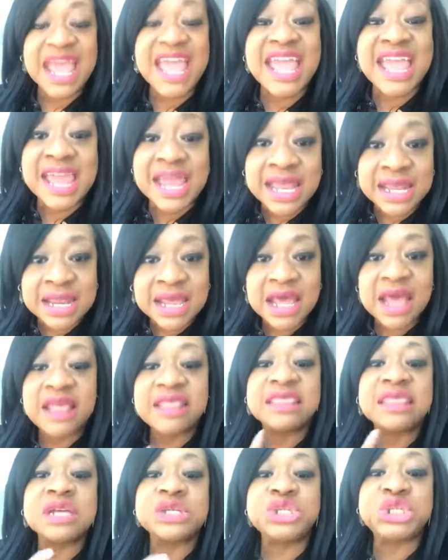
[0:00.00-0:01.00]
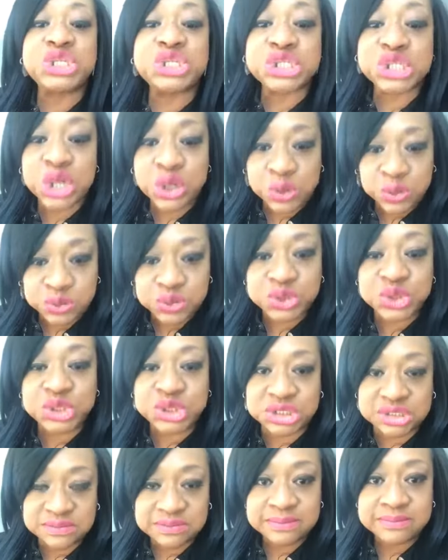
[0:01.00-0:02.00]
in the
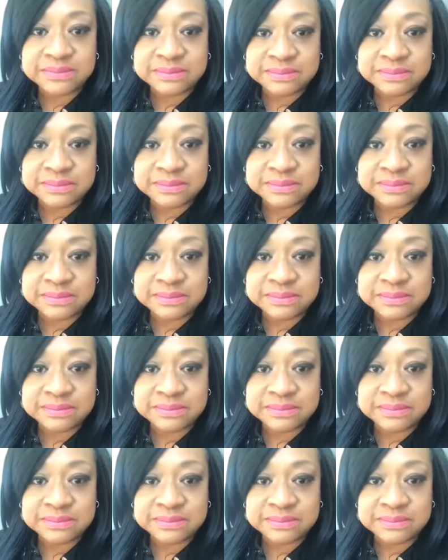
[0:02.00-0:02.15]
church